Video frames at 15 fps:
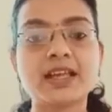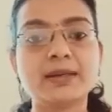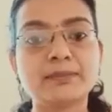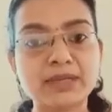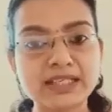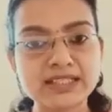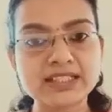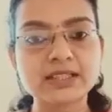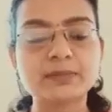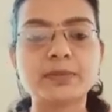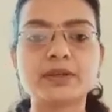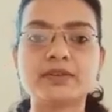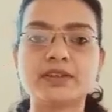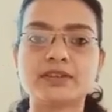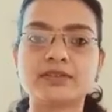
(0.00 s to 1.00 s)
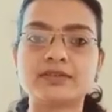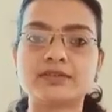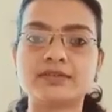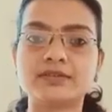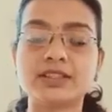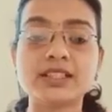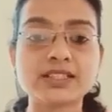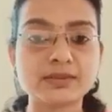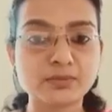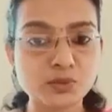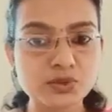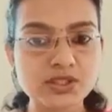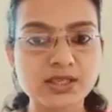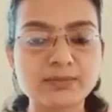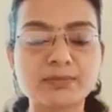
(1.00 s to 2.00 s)
Mental power, it is the
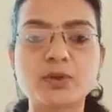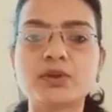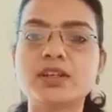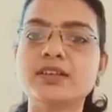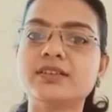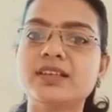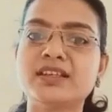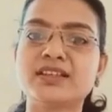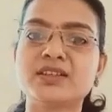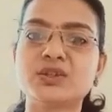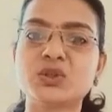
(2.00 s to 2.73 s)
most important thing